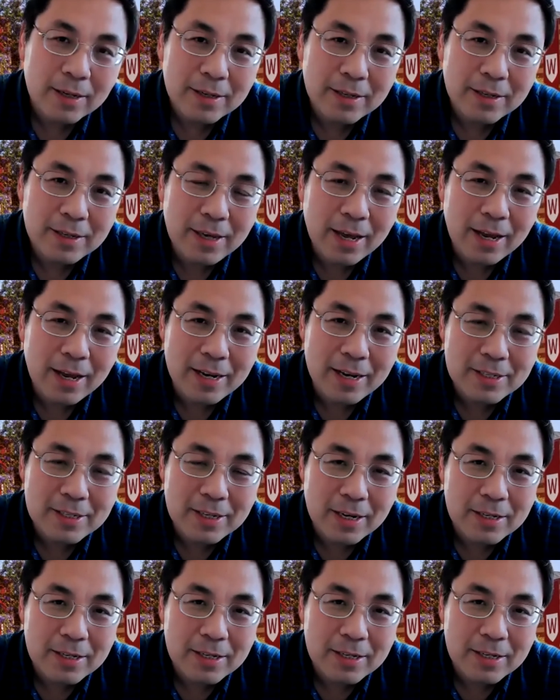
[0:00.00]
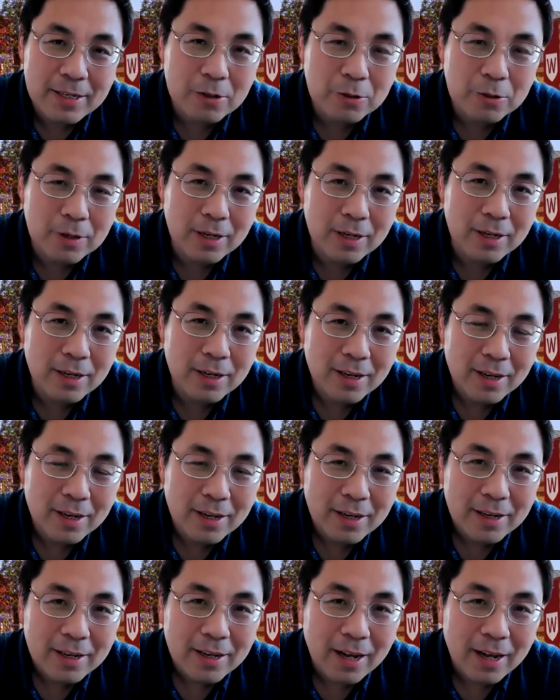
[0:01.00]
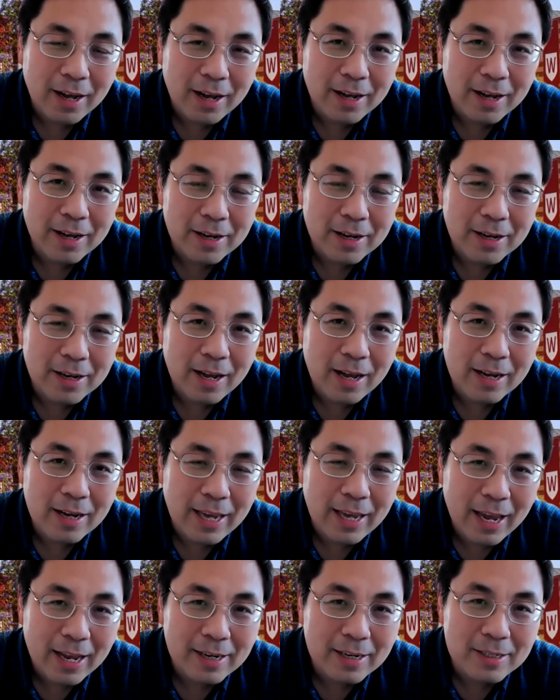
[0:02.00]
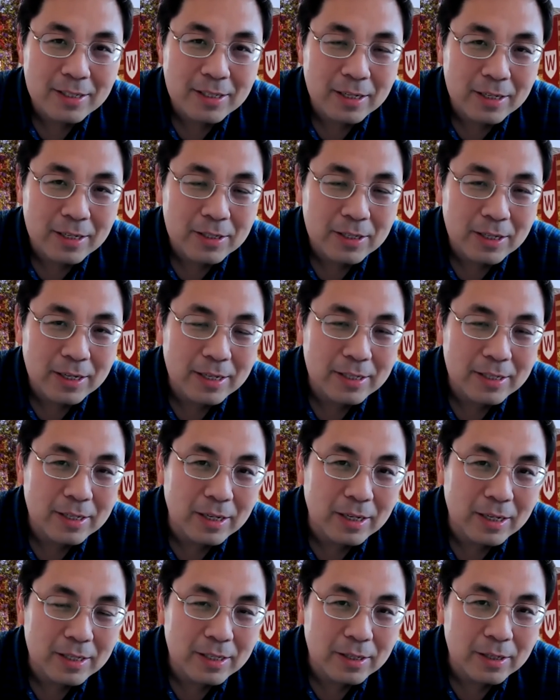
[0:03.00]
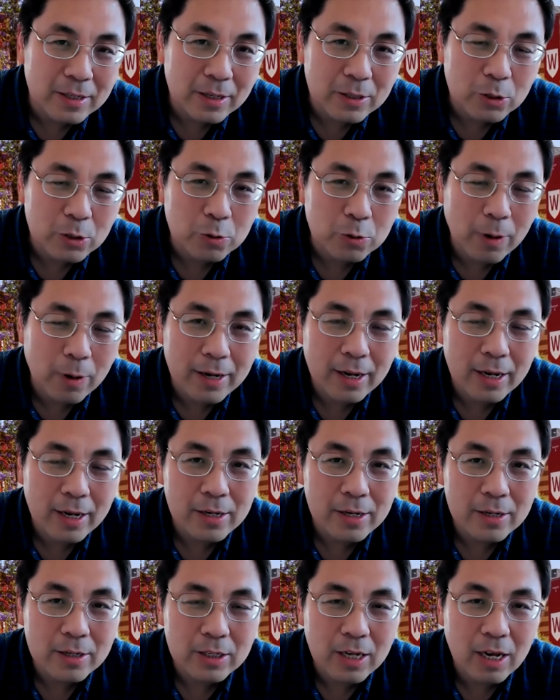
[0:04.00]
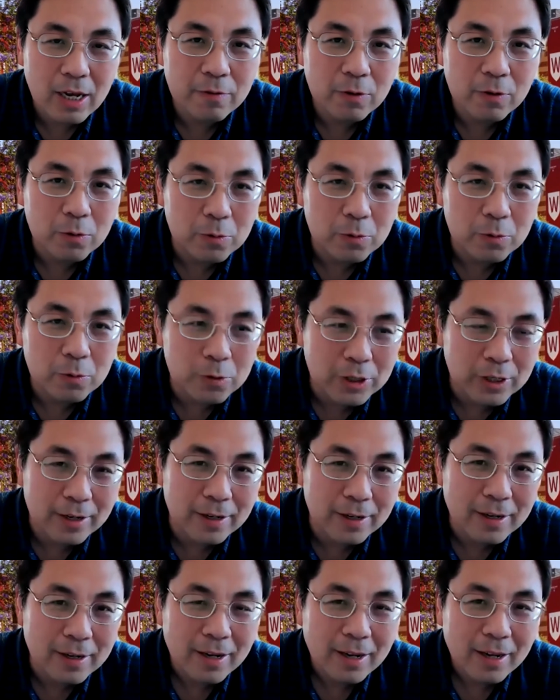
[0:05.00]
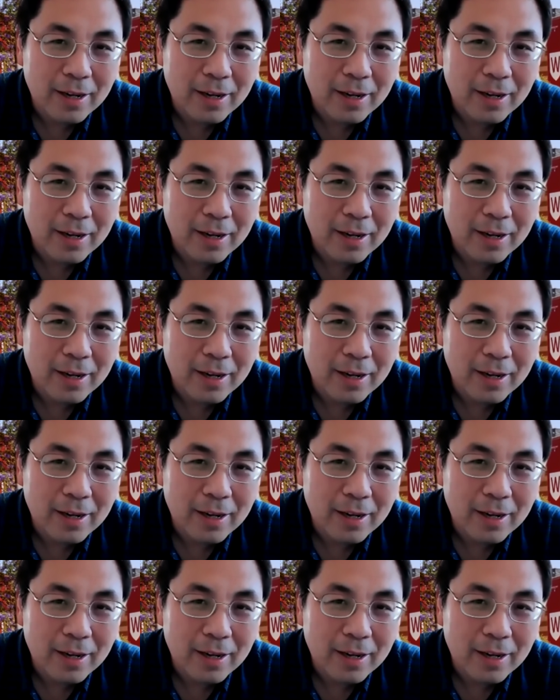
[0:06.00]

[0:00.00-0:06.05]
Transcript: yeah, it's actually again, it's a 20 years evolution,